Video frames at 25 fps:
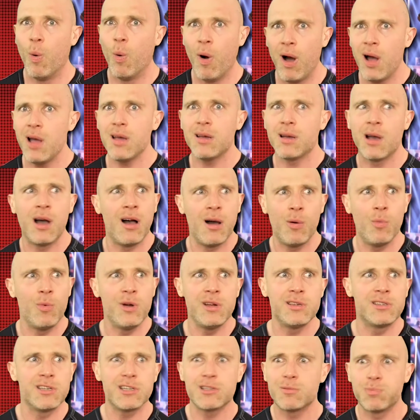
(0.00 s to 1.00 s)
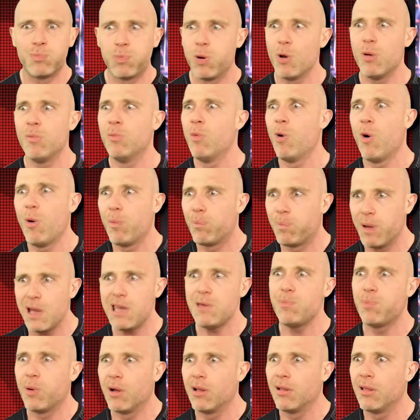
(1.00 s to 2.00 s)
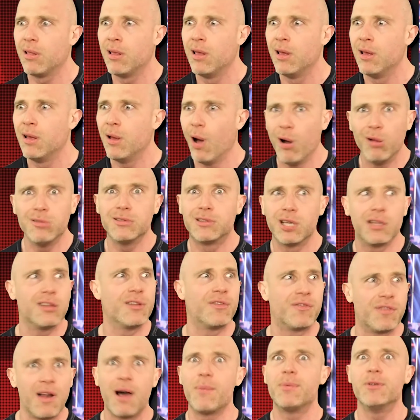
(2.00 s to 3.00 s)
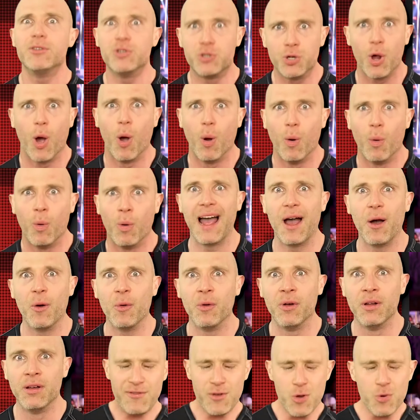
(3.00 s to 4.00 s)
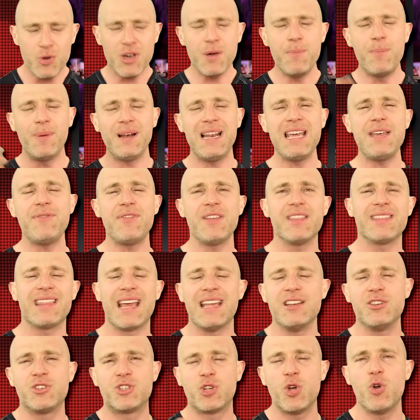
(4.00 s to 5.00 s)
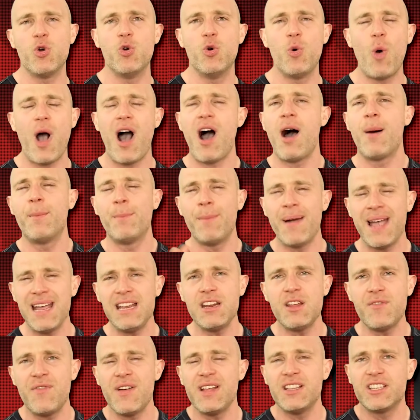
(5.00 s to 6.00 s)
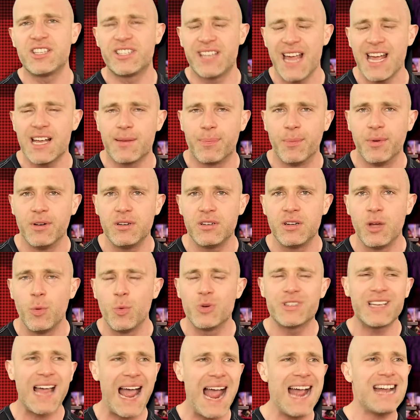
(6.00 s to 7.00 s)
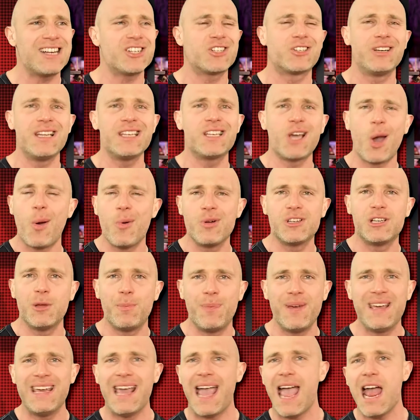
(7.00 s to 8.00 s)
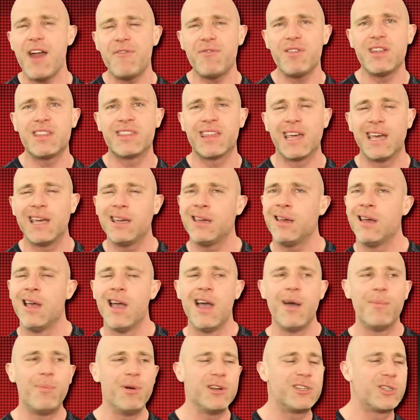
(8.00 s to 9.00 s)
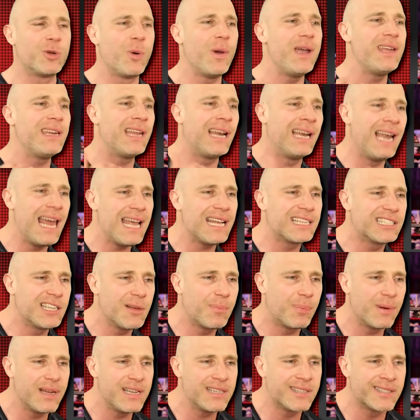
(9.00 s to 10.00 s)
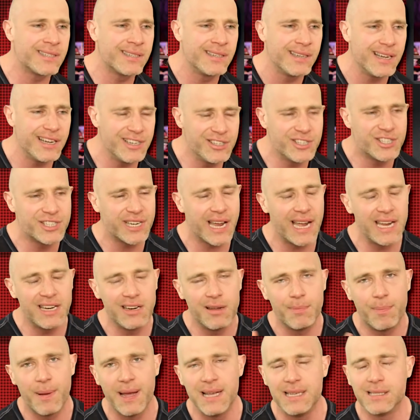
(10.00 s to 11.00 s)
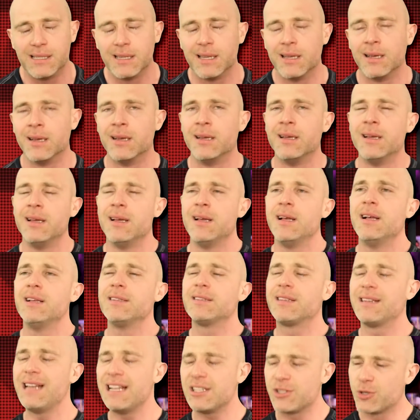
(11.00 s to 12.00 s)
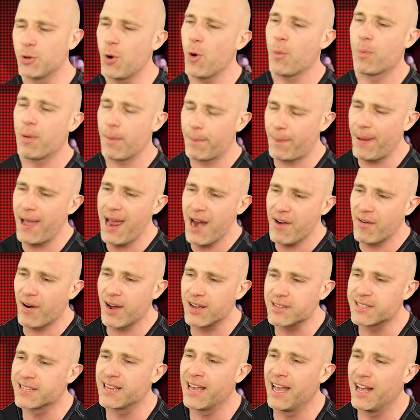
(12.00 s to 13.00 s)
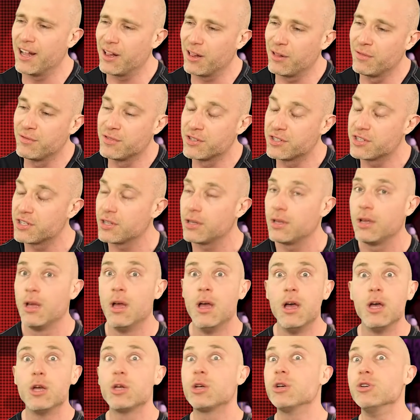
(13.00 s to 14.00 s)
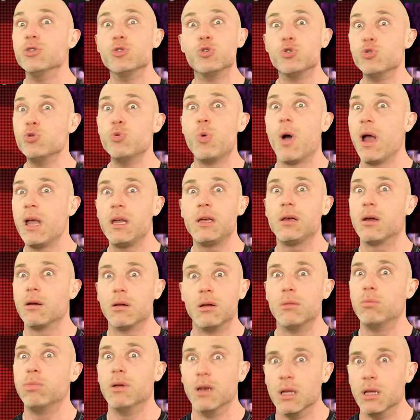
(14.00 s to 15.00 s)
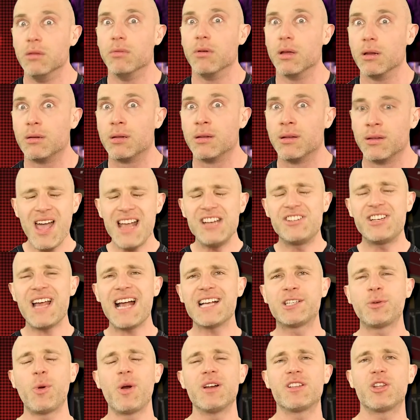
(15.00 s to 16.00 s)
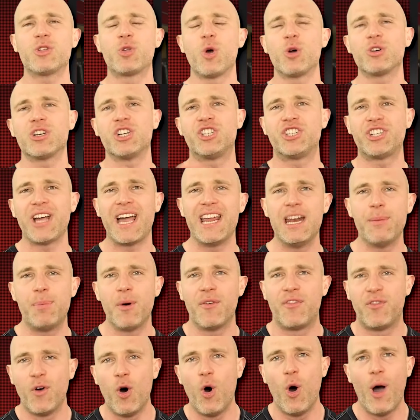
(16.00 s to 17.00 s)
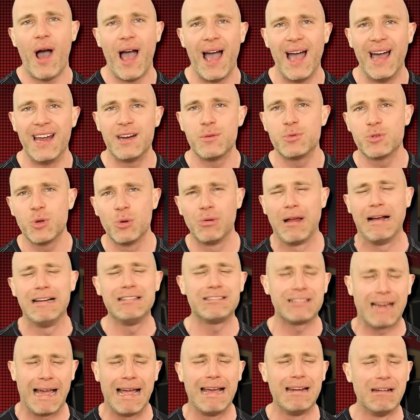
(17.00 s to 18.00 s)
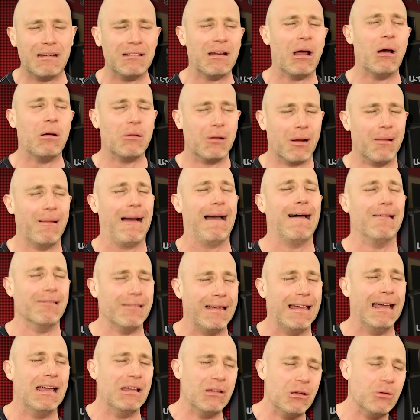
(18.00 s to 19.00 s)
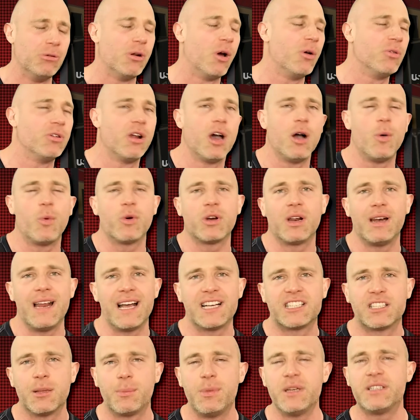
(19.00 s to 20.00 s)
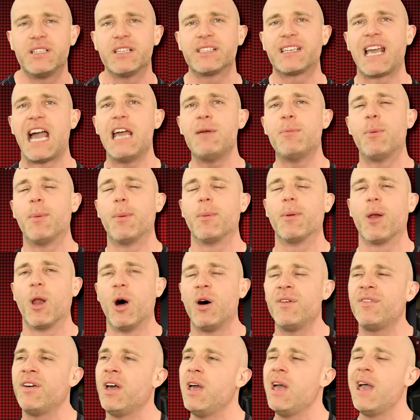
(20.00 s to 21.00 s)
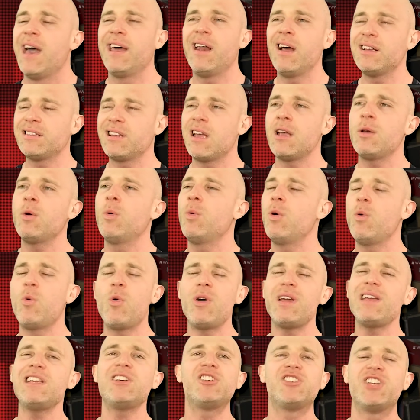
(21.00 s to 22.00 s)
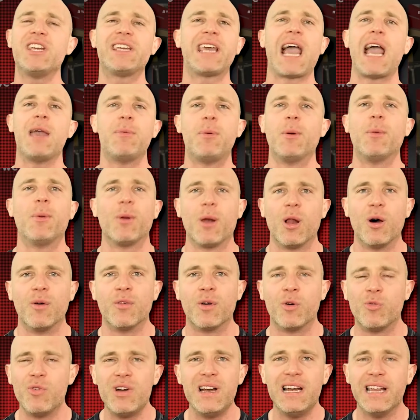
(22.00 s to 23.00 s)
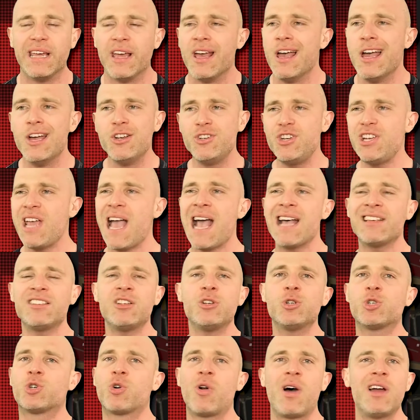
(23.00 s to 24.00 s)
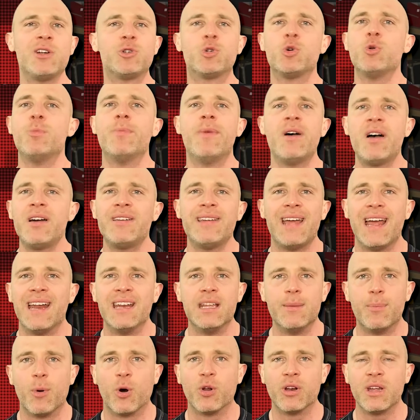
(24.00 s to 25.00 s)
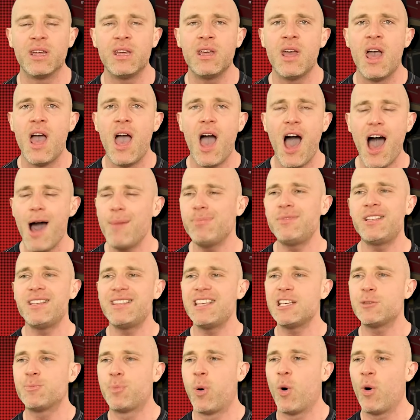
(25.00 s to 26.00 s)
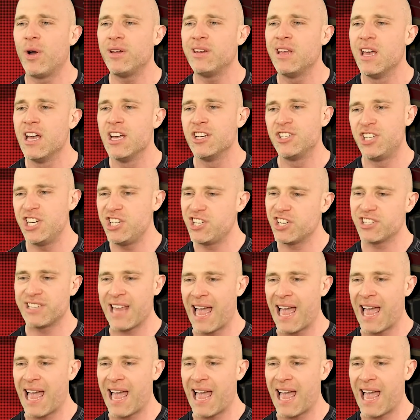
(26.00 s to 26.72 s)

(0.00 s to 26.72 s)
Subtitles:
Why can't we just put more people onto the flubbing show? Down. If you can believe it then too, our main event segment was actually going to be everything between Alexa Bliss and Shayna Baszler. So let's all prepare ourselves, because you ain't gonna believe it. Nia Jax wanted to talk to Shayna beforehand and was all like, Shayna, don't go out there. You don't know what Alexa Bliss is capable of. And I was like, well, what is she capable of? Really, she hasn't tried to murder anybody. Up to this point, she